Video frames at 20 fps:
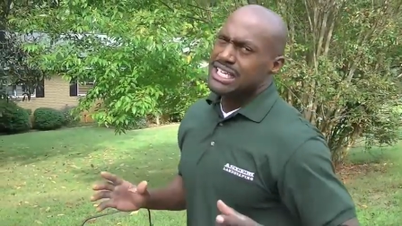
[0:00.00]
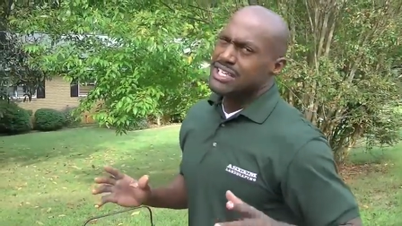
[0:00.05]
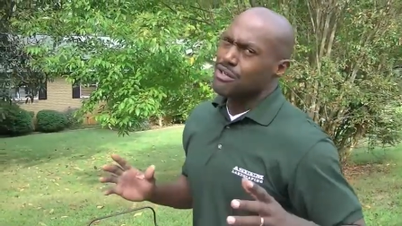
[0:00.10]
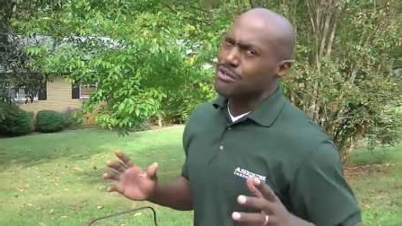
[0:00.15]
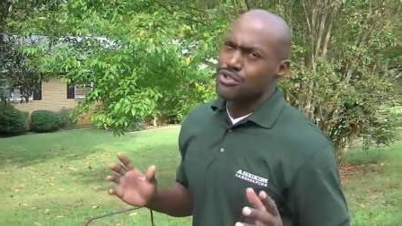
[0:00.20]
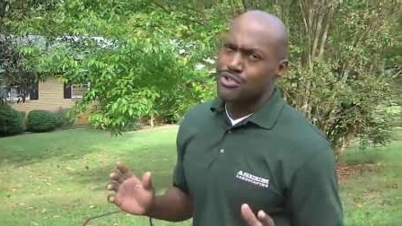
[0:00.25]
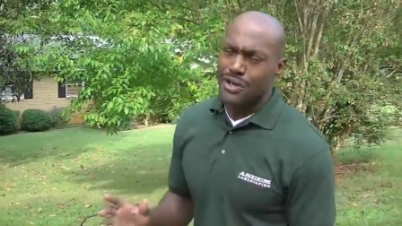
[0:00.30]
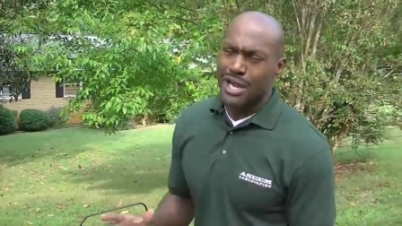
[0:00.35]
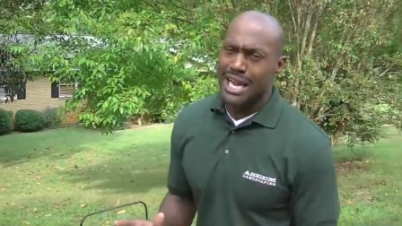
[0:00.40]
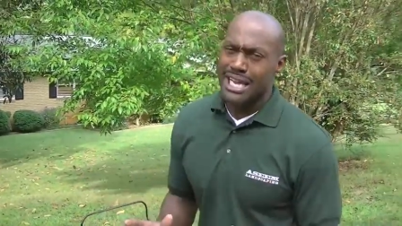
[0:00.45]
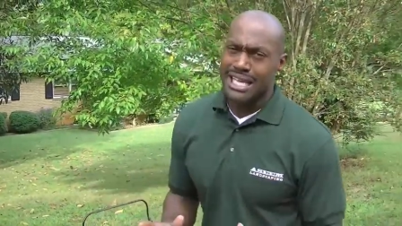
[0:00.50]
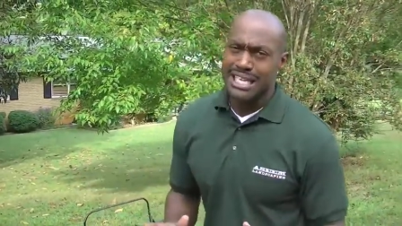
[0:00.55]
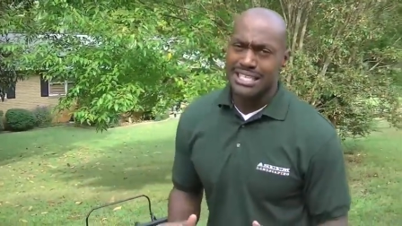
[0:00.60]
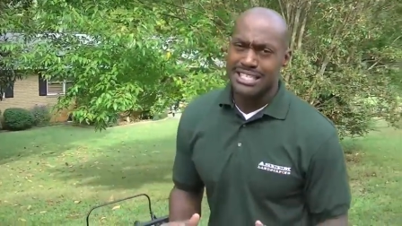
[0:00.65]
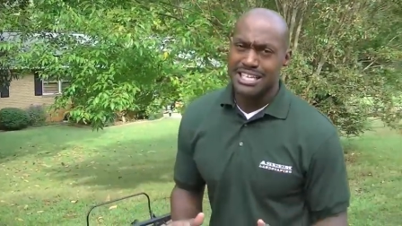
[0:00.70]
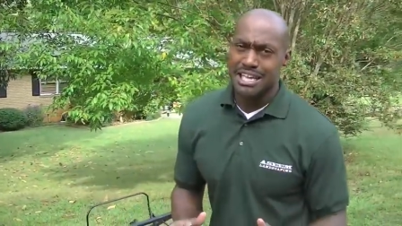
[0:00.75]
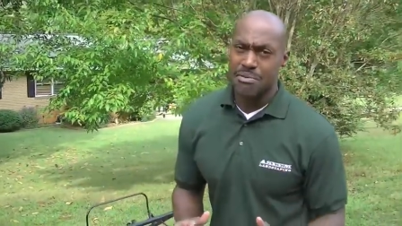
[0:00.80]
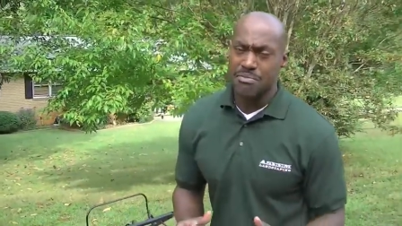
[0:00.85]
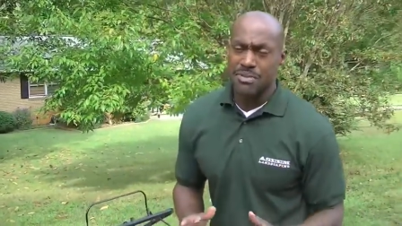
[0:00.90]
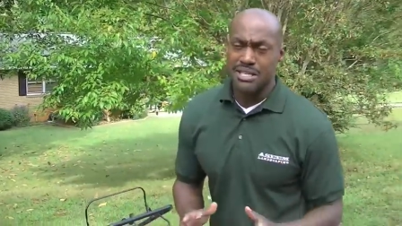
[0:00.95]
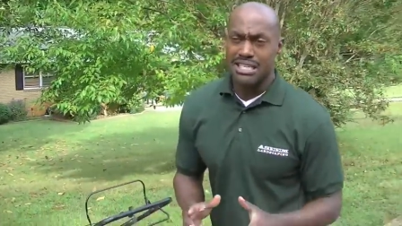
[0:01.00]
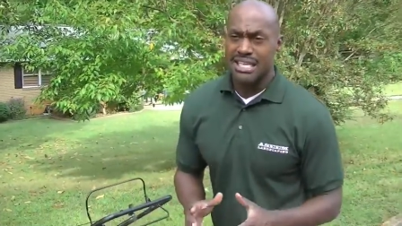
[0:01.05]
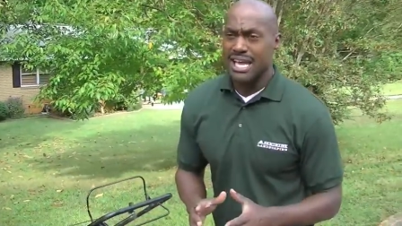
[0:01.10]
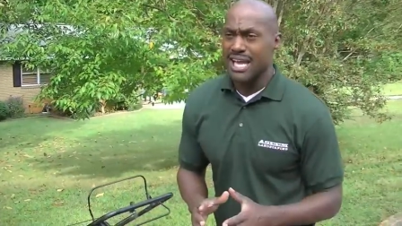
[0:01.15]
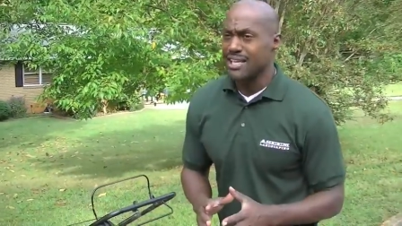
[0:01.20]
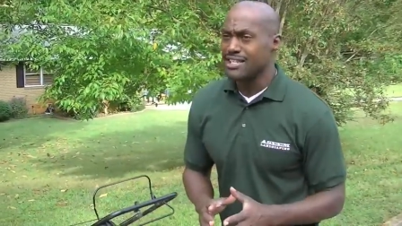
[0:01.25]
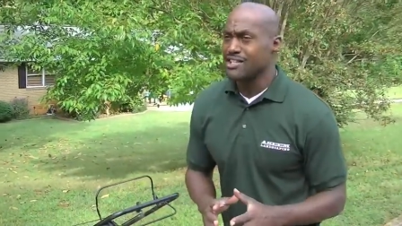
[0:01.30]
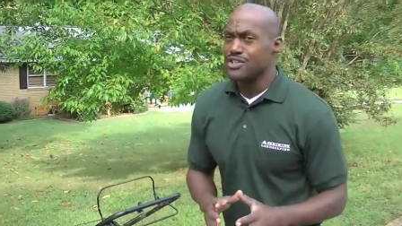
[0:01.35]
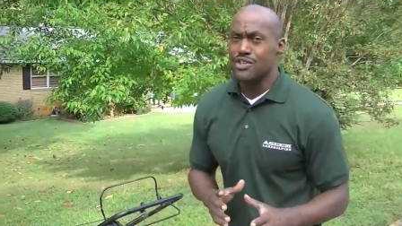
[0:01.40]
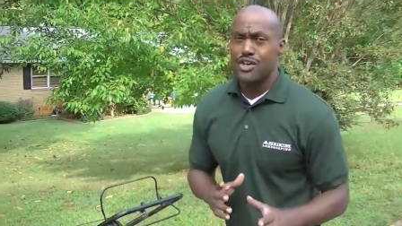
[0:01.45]
don't try and get something
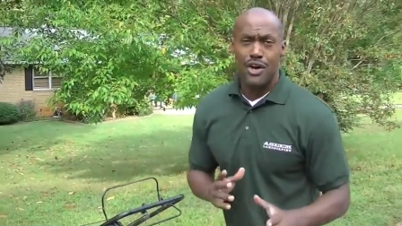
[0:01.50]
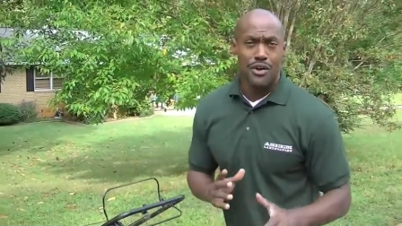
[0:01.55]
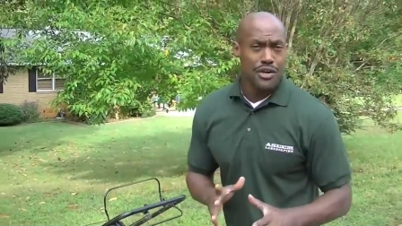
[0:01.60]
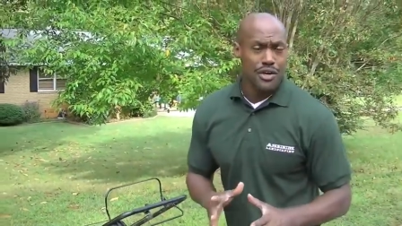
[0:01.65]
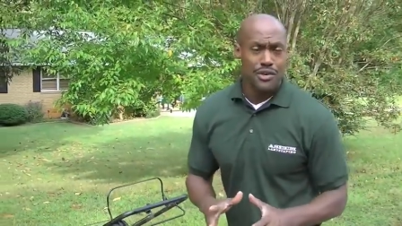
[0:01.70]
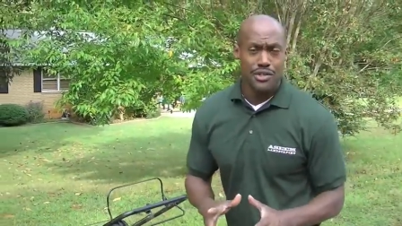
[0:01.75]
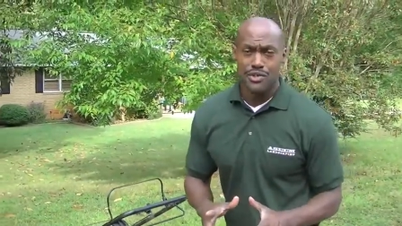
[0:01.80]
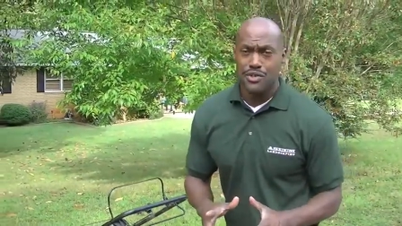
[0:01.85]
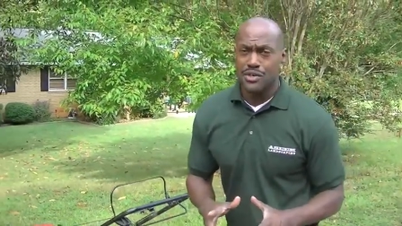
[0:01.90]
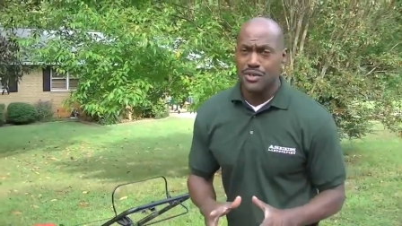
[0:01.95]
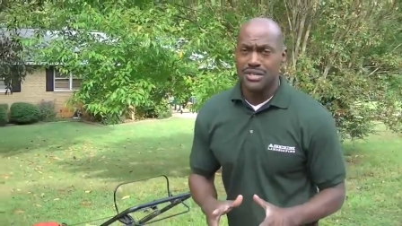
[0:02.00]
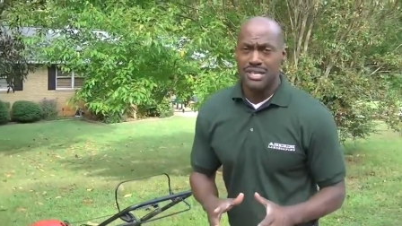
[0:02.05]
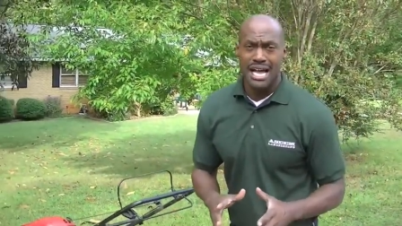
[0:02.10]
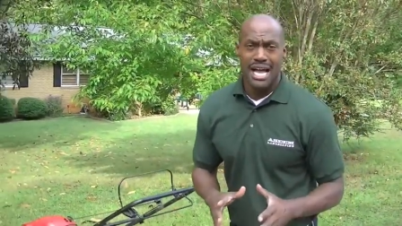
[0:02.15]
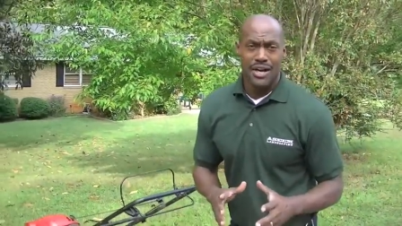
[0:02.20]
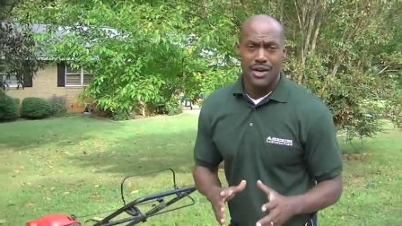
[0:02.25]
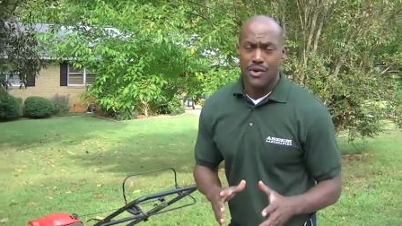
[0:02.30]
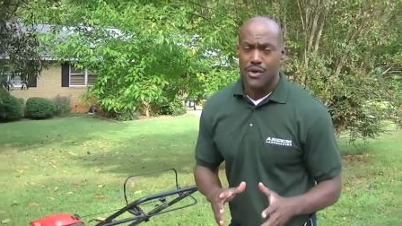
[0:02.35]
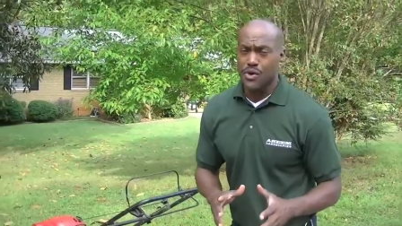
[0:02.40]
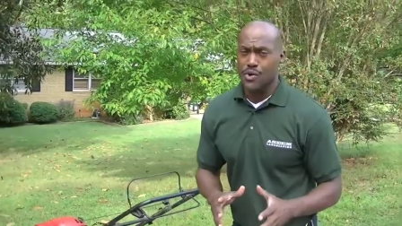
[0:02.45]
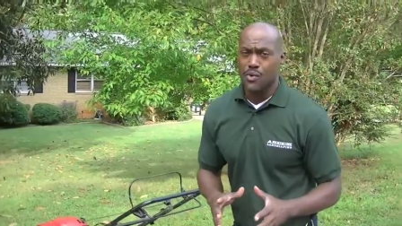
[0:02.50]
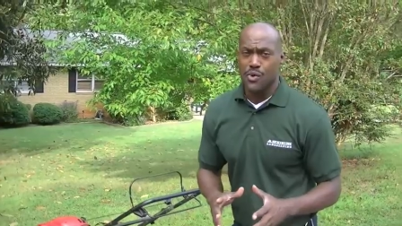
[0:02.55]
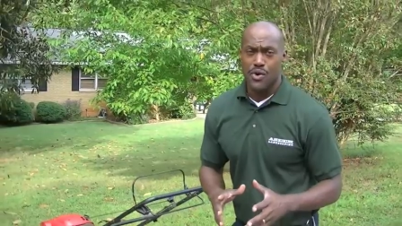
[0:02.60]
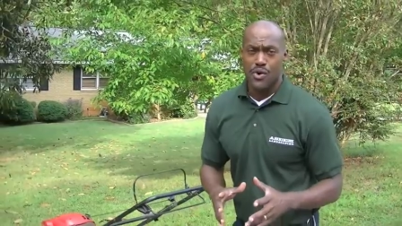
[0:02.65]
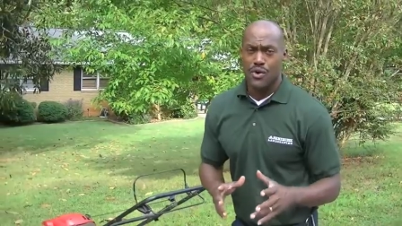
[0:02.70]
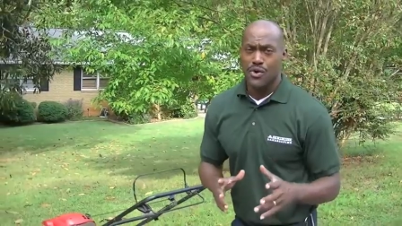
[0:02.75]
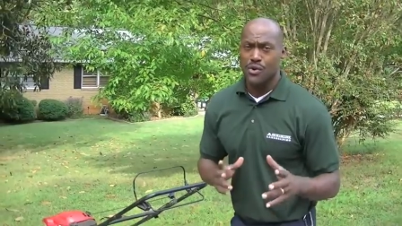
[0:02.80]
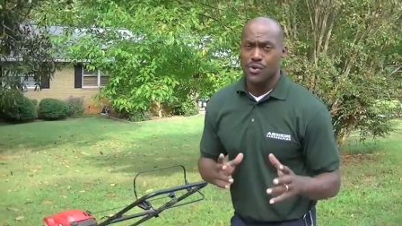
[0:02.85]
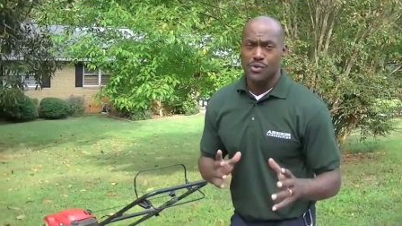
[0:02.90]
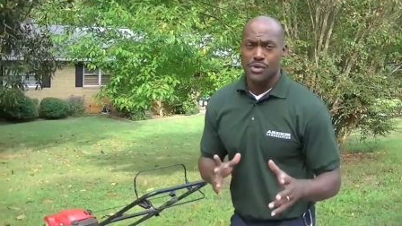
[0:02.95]
that you don't know is not going to
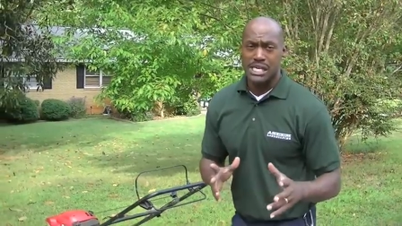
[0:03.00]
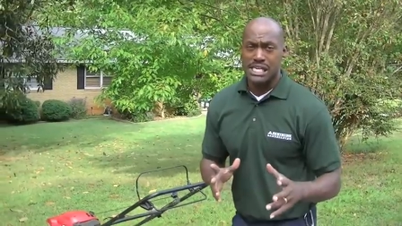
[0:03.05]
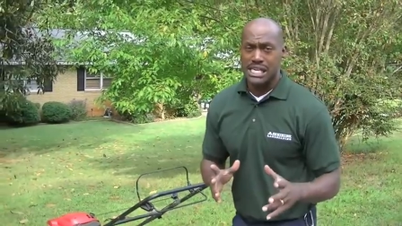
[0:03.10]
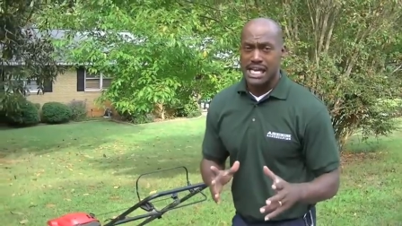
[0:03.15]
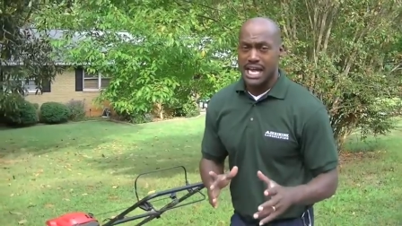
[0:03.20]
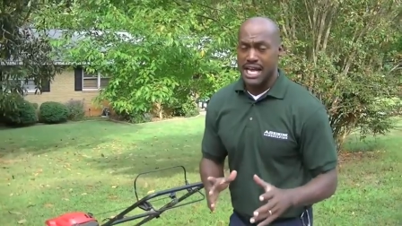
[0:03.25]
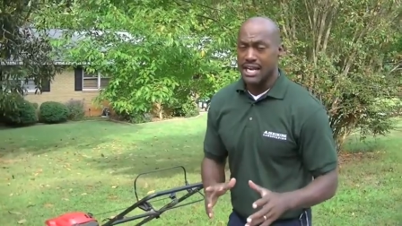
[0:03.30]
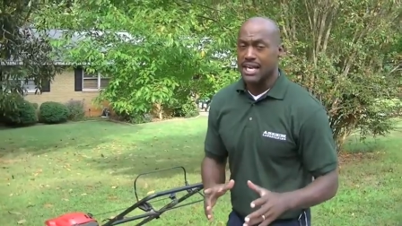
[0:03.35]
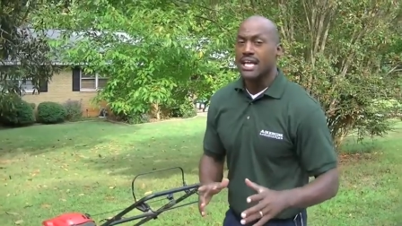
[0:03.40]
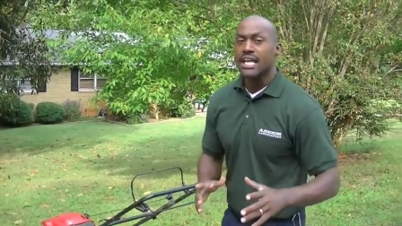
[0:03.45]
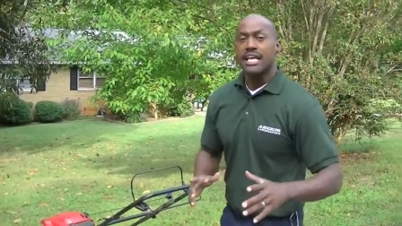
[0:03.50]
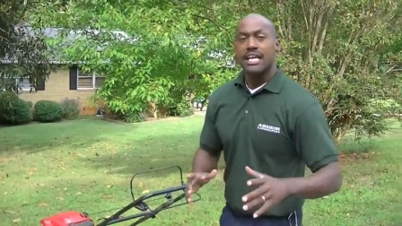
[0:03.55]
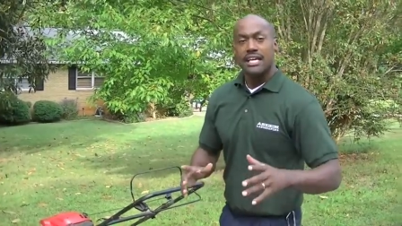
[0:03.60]
work or whatnot.